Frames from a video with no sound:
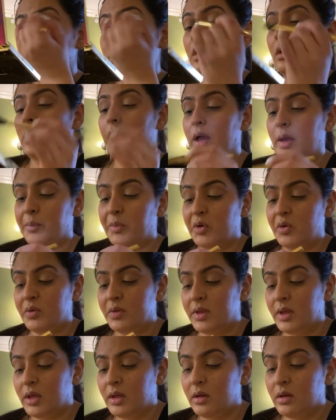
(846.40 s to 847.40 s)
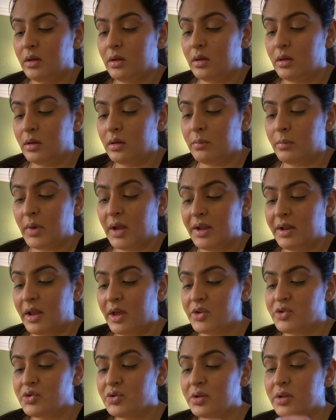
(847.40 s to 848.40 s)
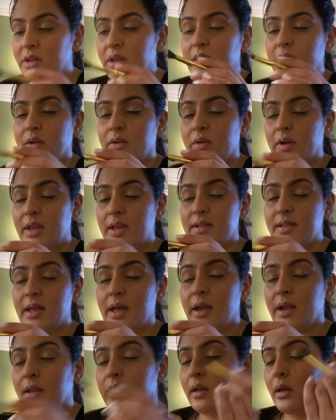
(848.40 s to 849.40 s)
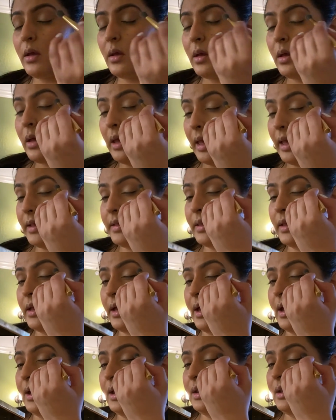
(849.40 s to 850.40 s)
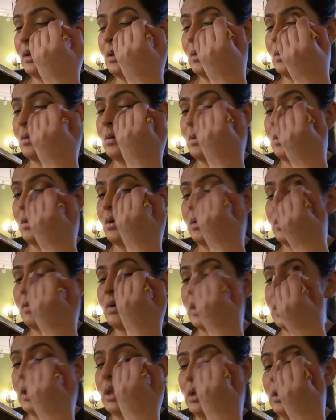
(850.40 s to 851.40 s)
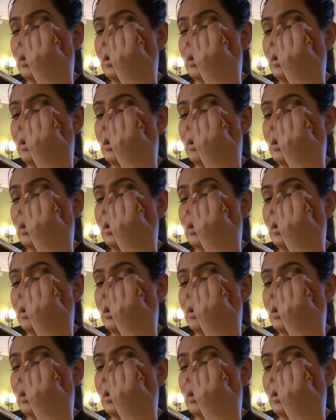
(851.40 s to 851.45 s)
I'm using my natural crease line as a guide, all right?